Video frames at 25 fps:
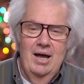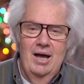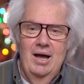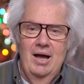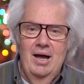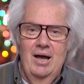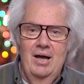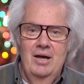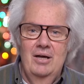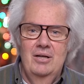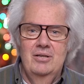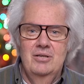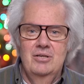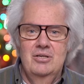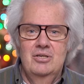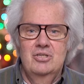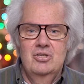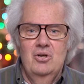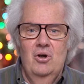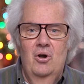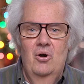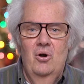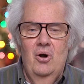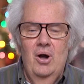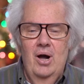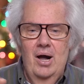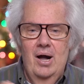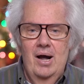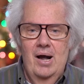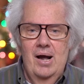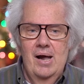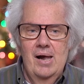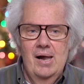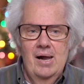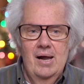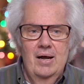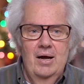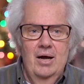Uh, so
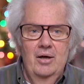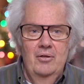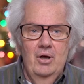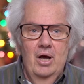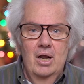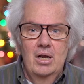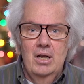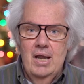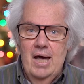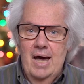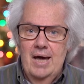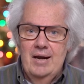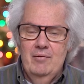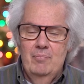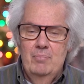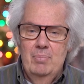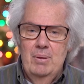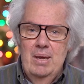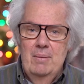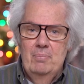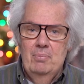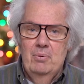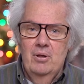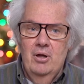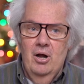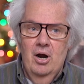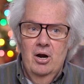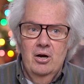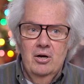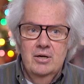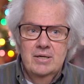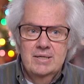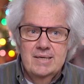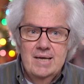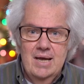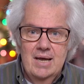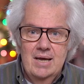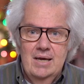a, a, lot of people are
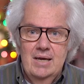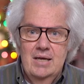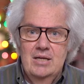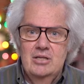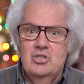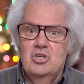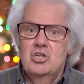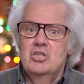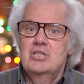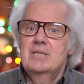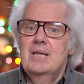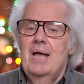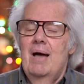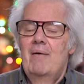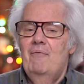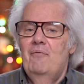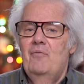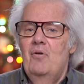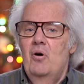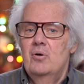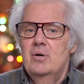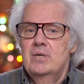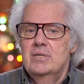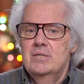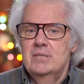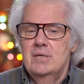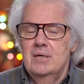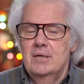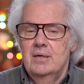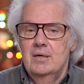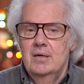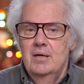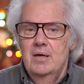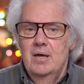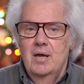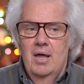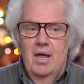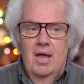saying it just stopped focusing.